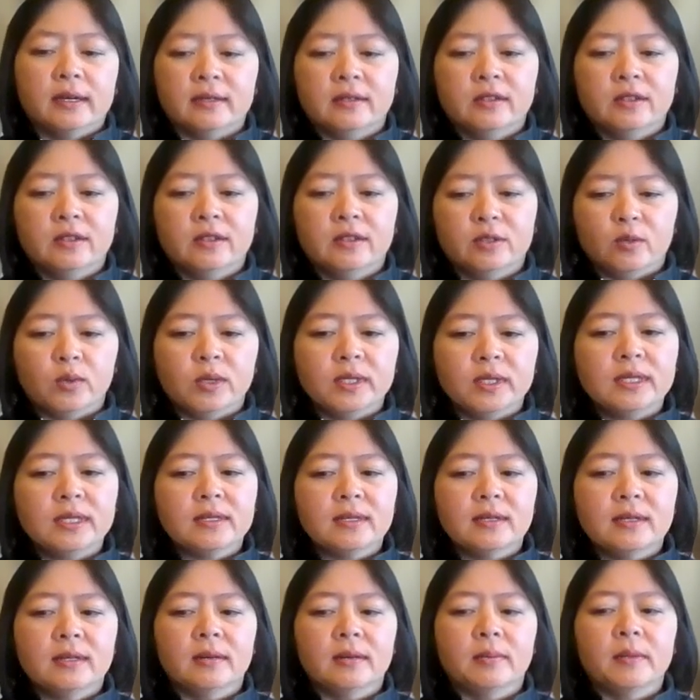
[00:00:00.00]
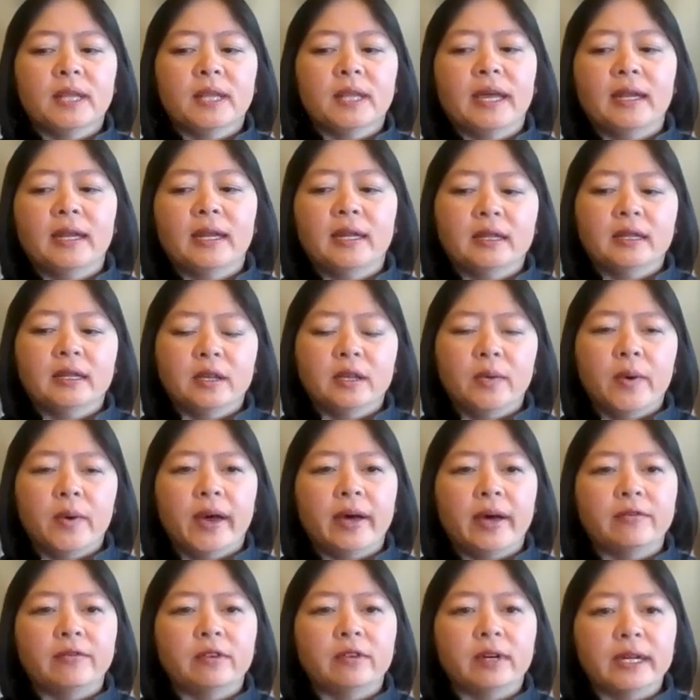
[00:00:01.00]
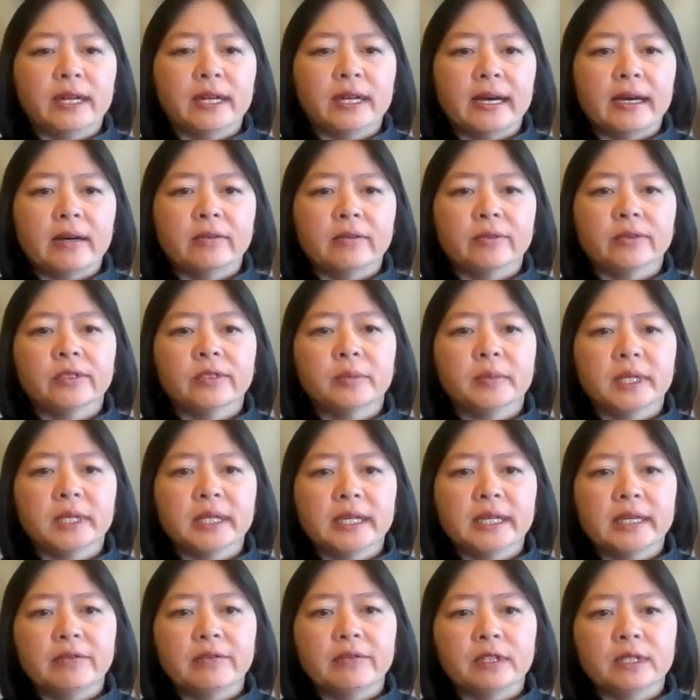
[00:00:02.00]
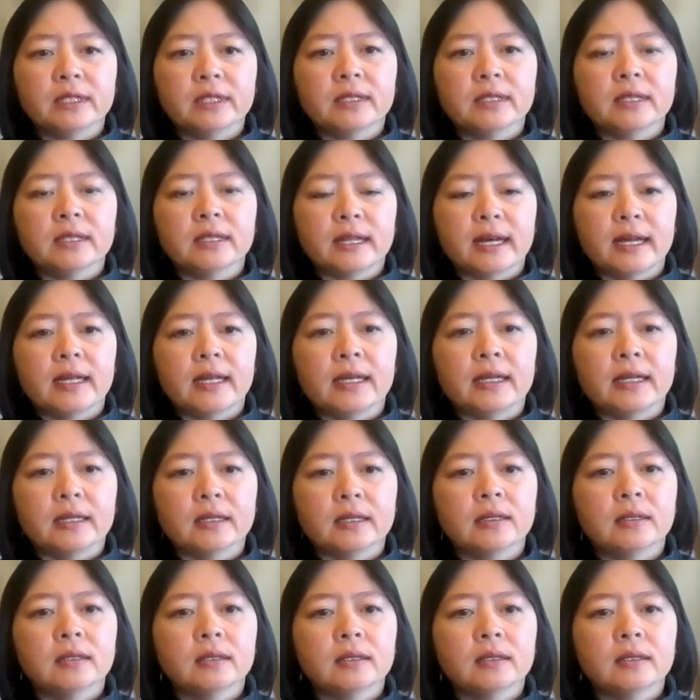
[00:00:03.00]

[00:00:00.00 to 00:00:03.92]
You know, what's the planning that you have right now to mitigate risks in that end?